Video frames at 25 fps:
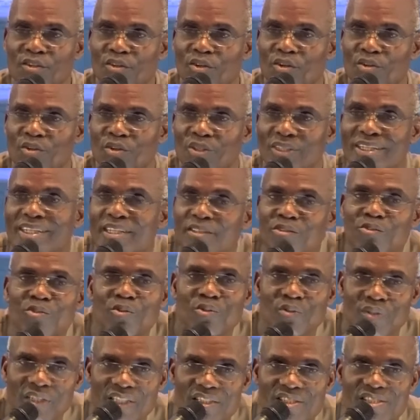know, you need
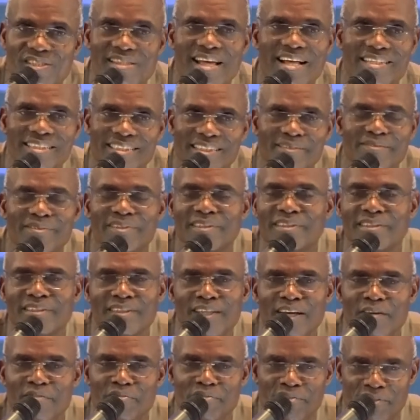to restart everything
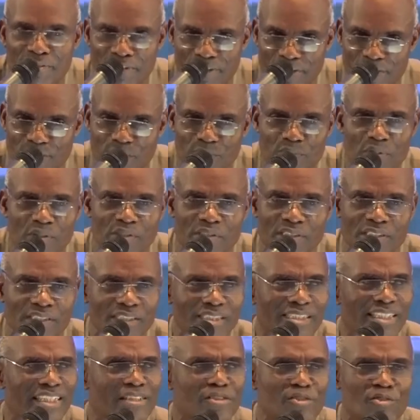afresh? What
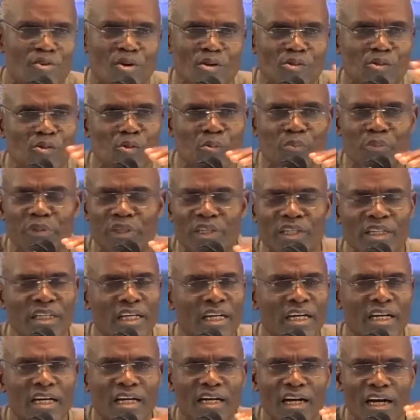if there's got to be
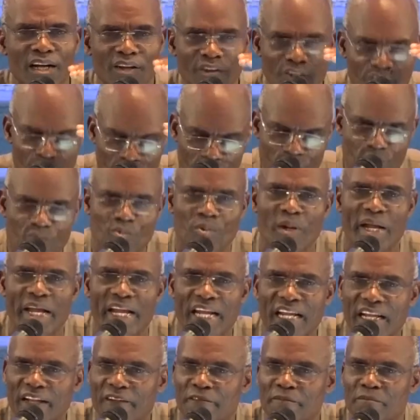a new
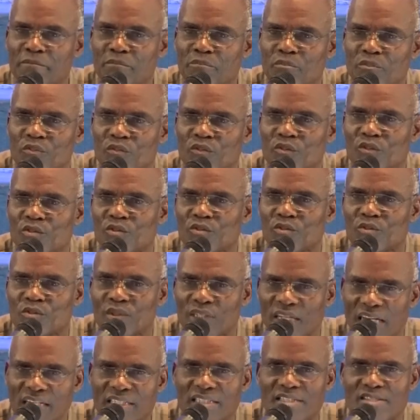way to
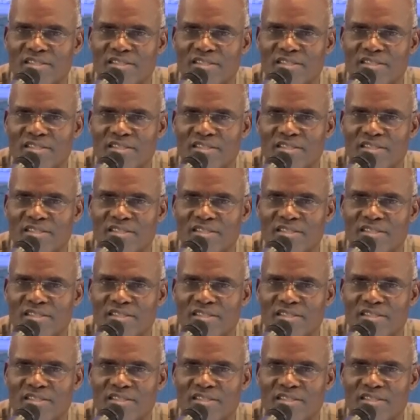get